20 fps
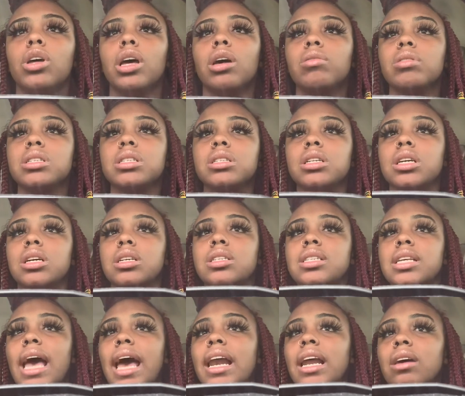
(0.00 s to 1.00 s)
It was the
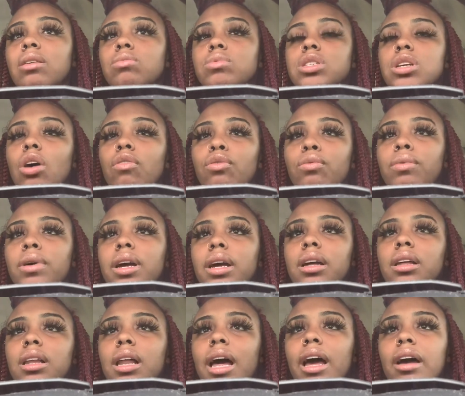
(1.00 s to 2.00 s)
skating was over
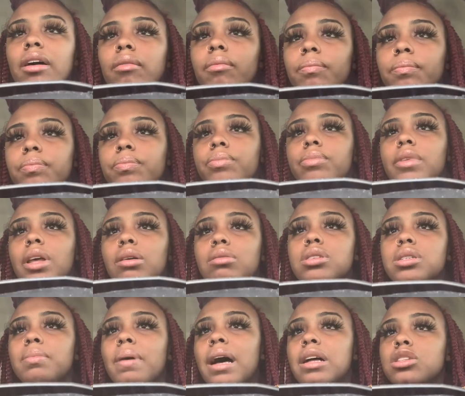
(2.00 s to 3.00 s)
with. Like it
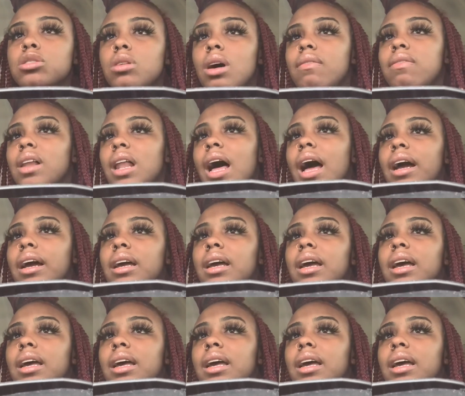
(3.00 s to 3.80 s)
was about 12 o'clock.